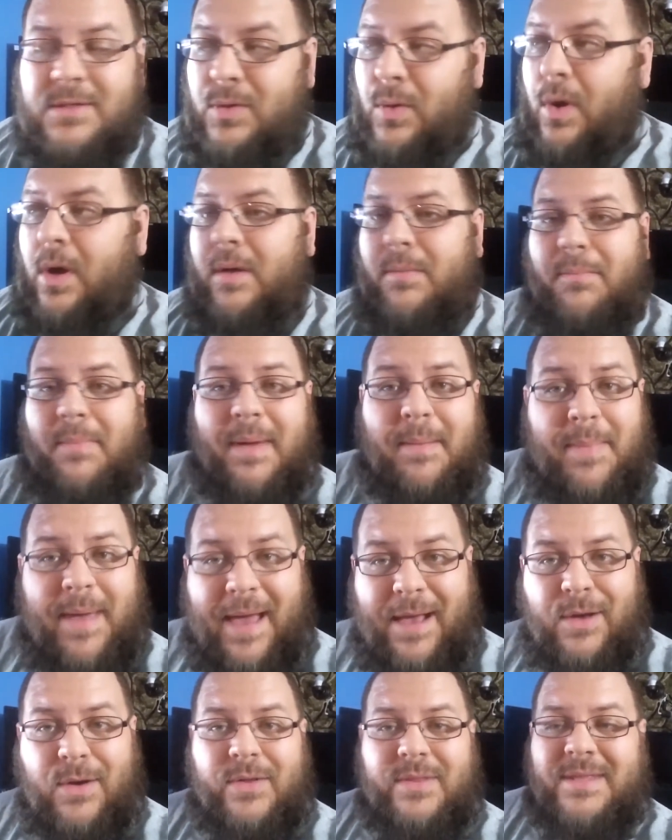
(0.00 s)
So on
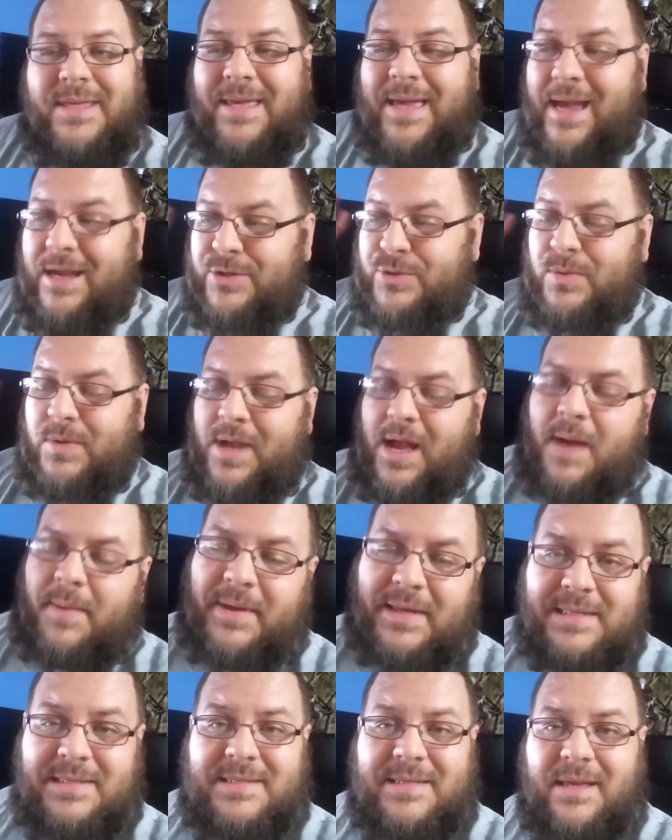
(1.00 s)
back on the actual
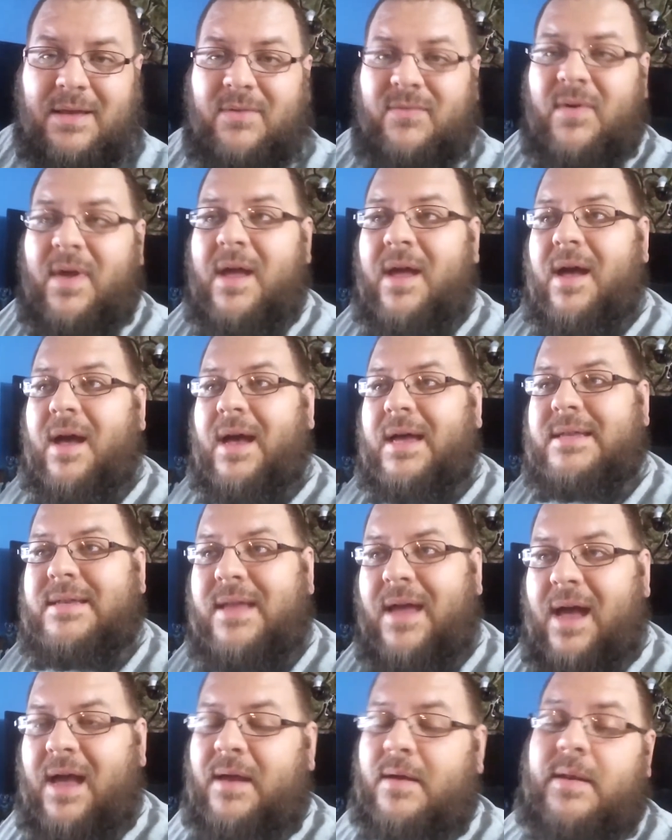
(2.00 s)
comic itself, I,
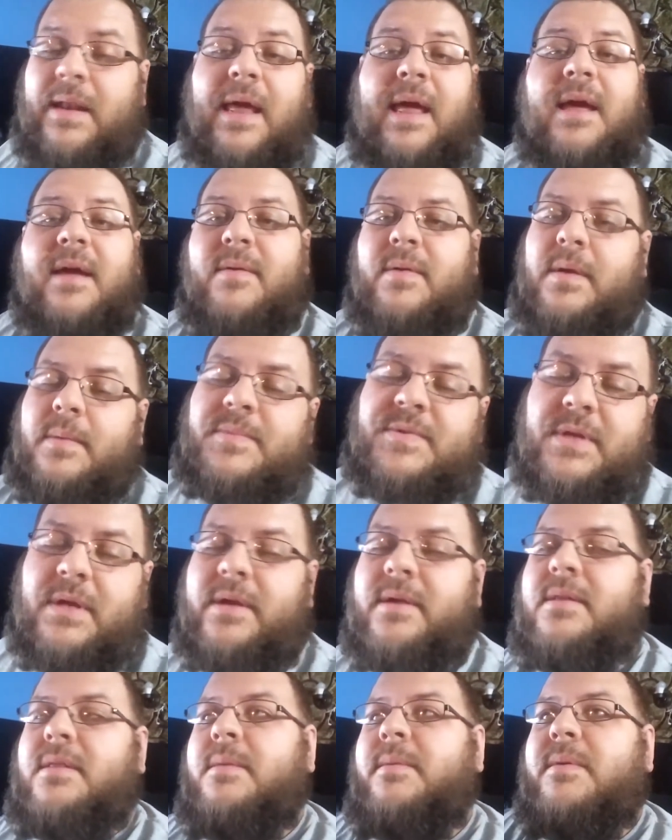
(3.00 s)
am
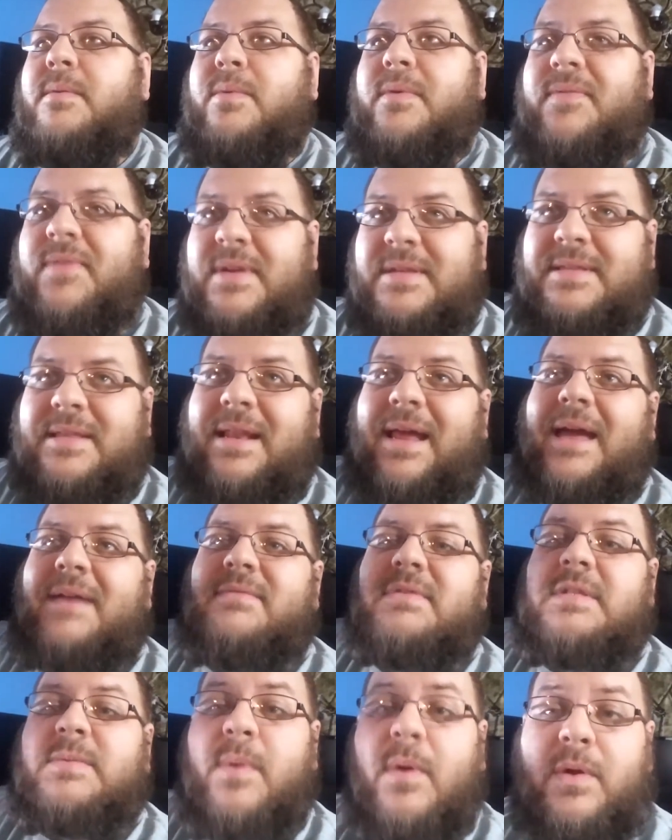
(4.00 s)
sorry. Let me rephrase it. I
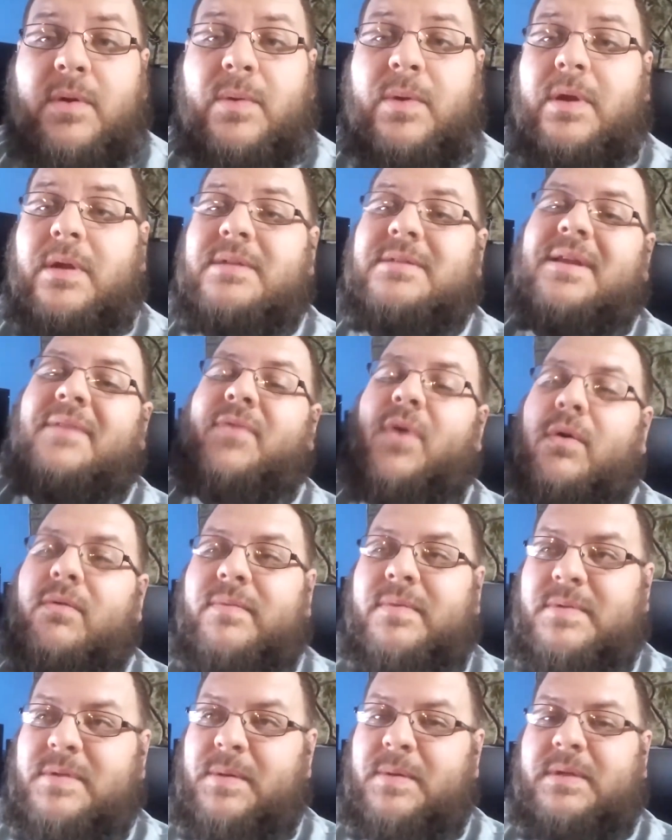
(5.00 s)
haven't spoken to an artist.
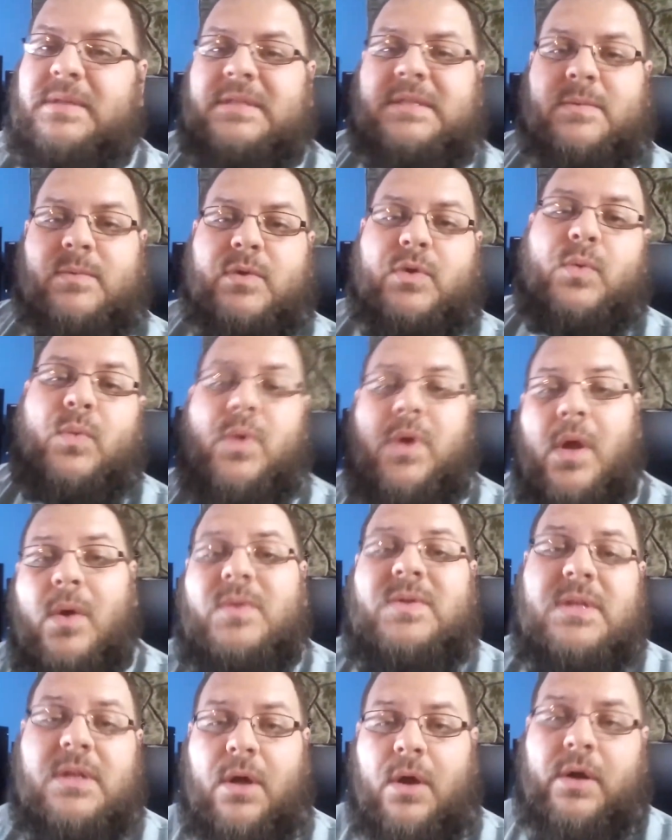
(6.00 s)
I've, spoken to someone who
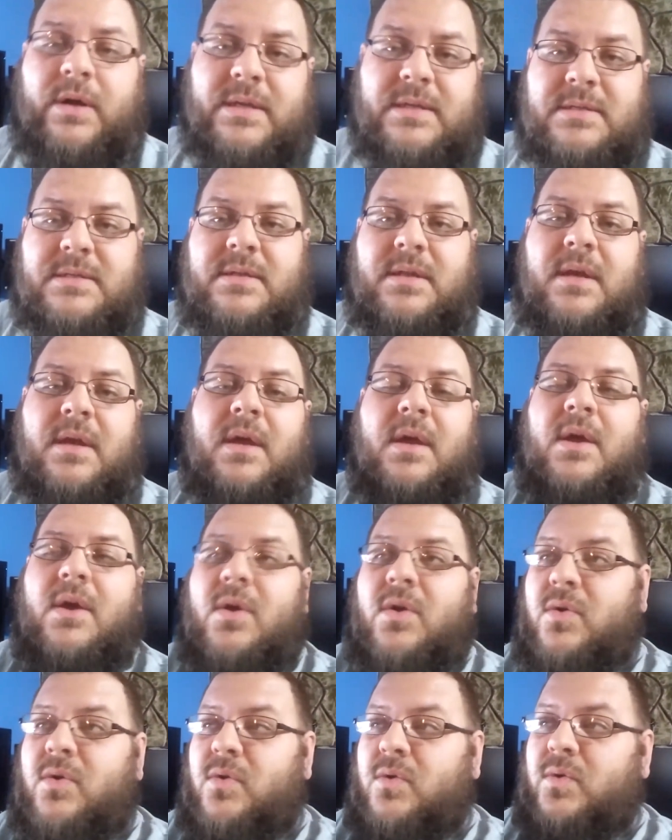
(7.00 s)
knows an artist,
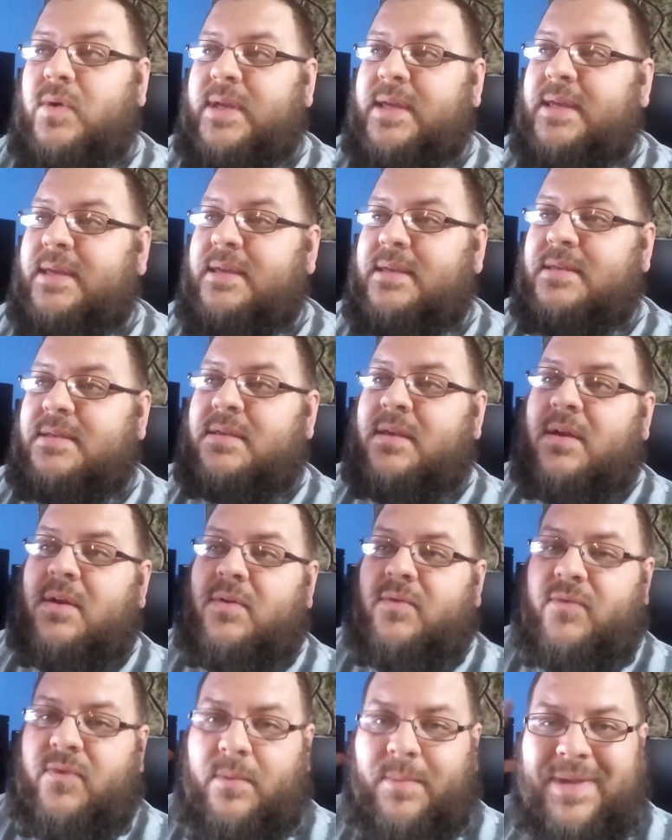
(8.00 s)
who is
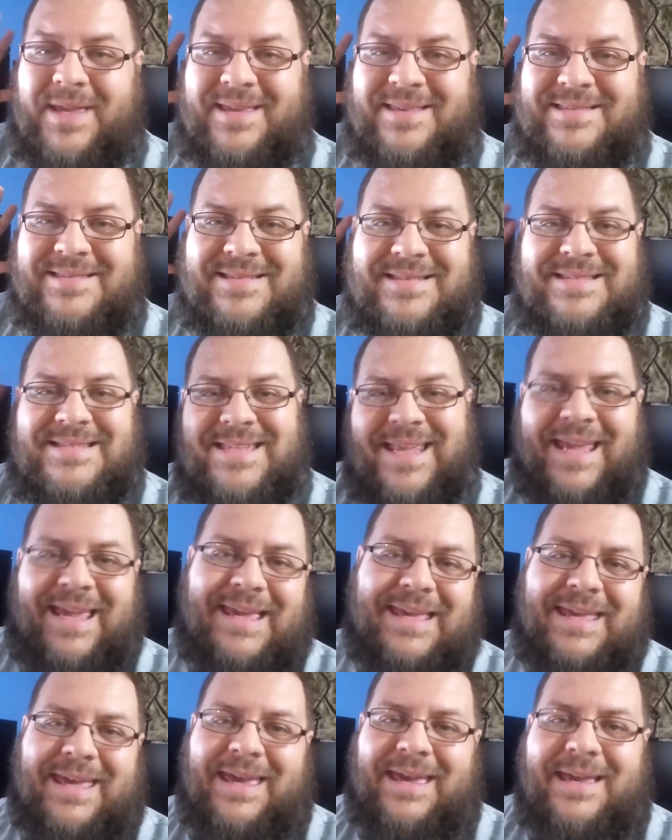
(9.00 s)
from his
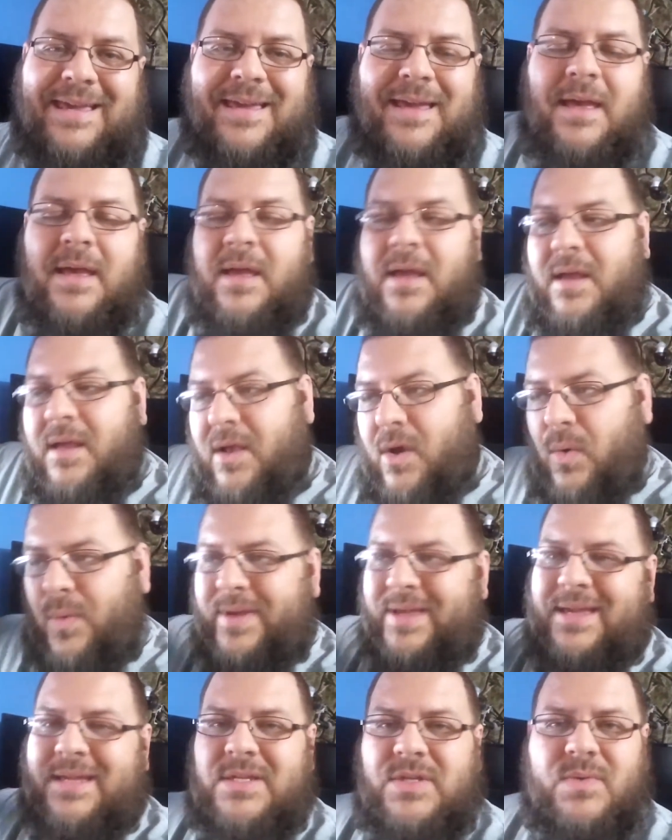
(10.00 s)
day gig
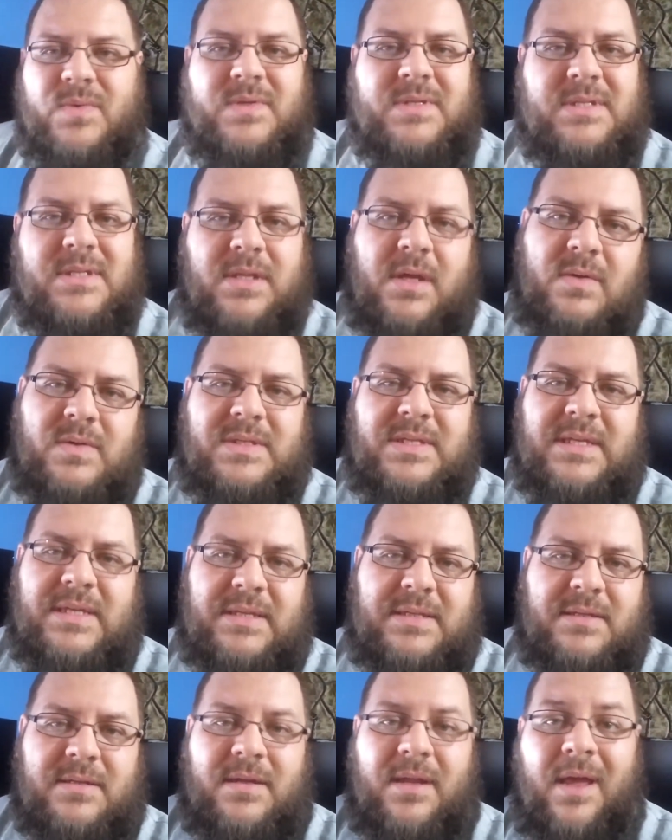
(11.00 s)
going into a slow
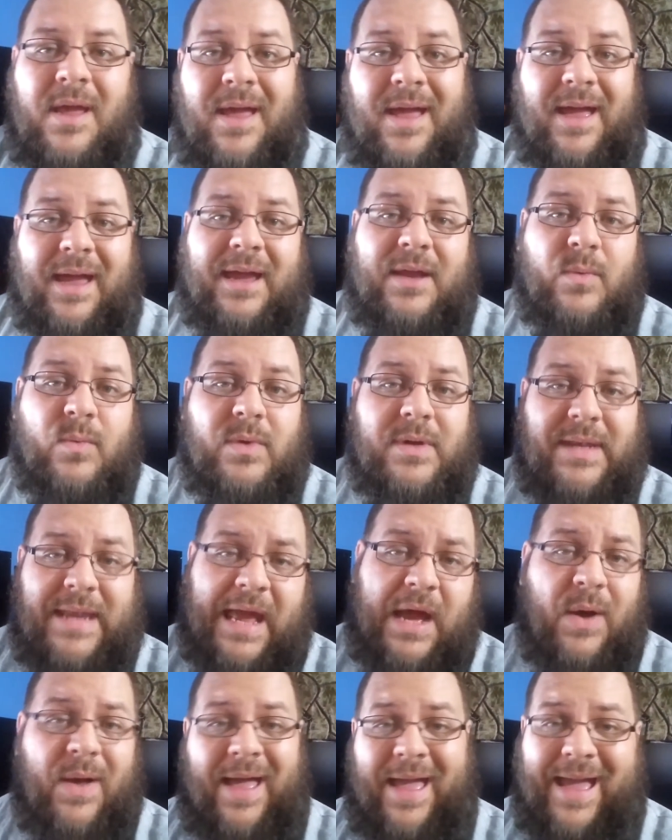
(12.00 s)
season and
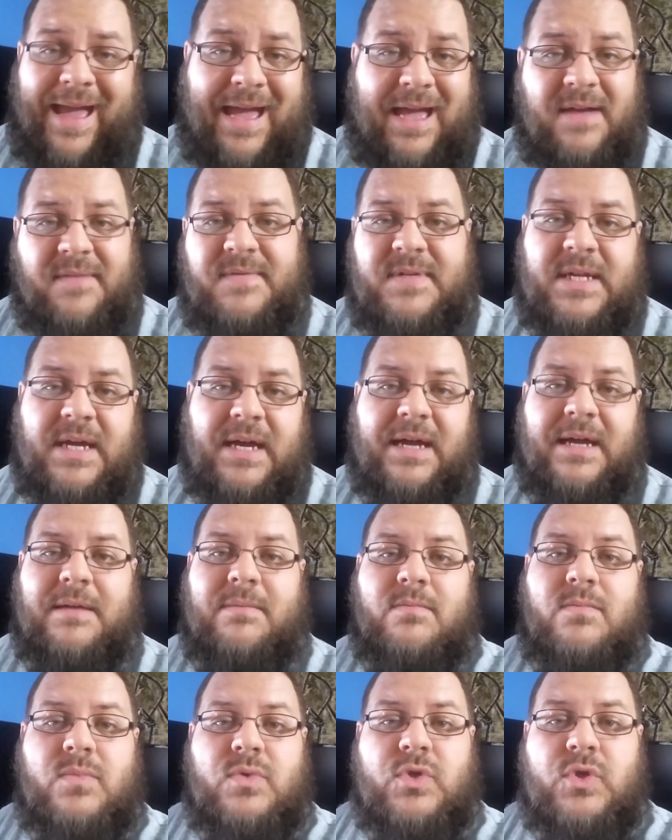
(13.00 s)
would now have
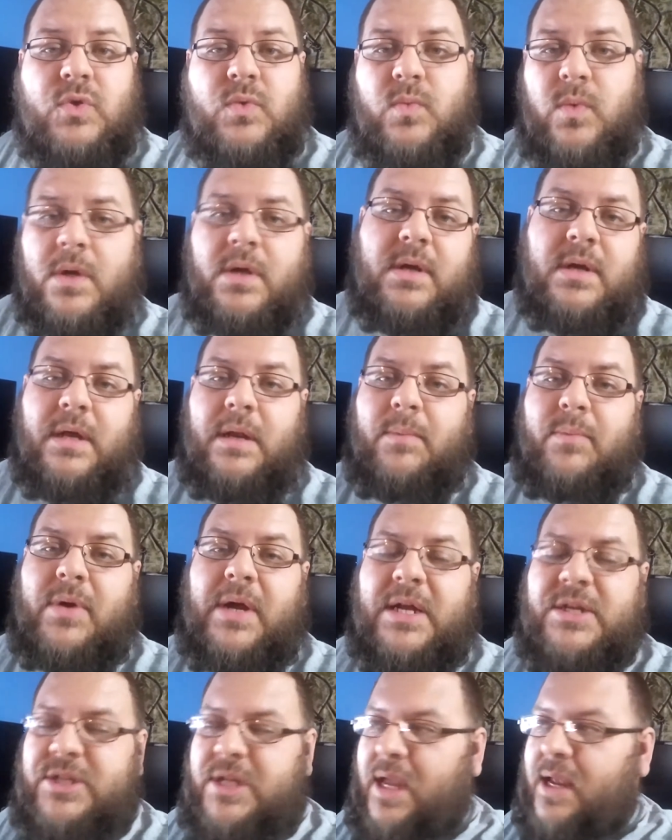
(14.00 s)
time to work on a
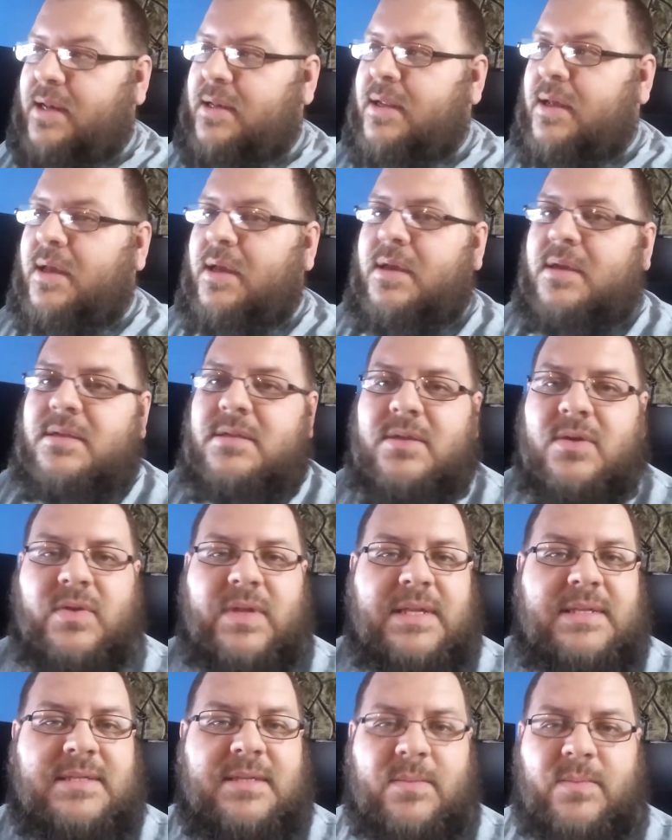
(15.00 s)
project.
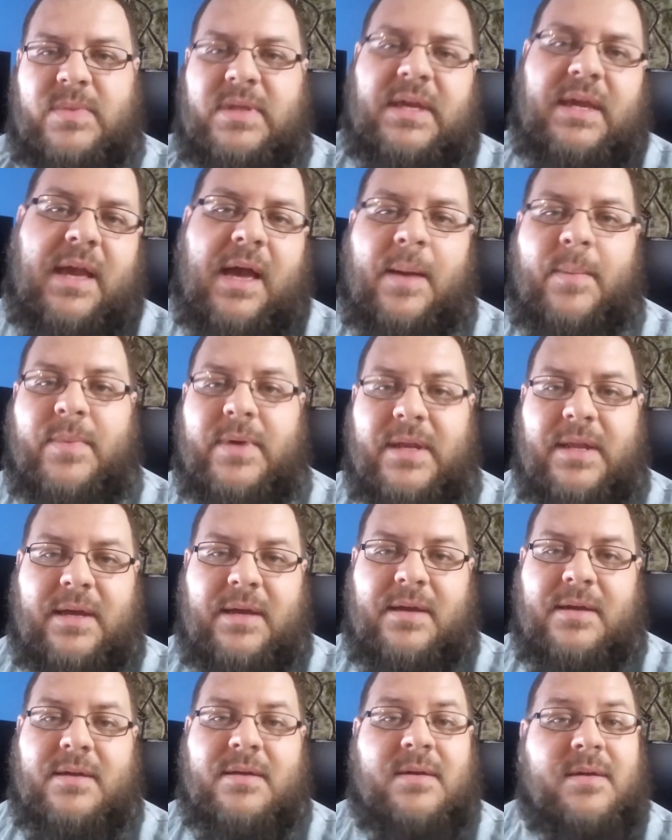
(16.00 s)
So that's something I'm
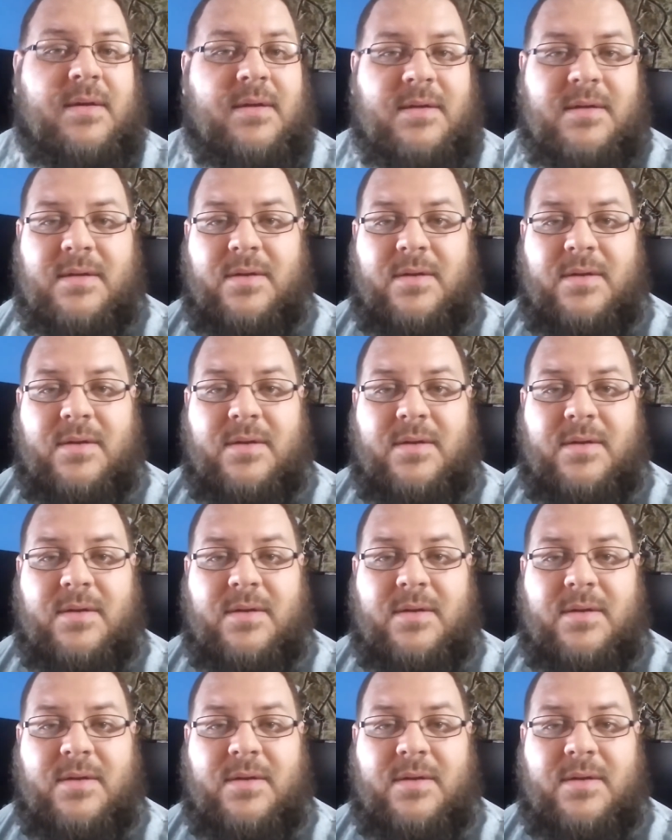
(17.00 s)
going to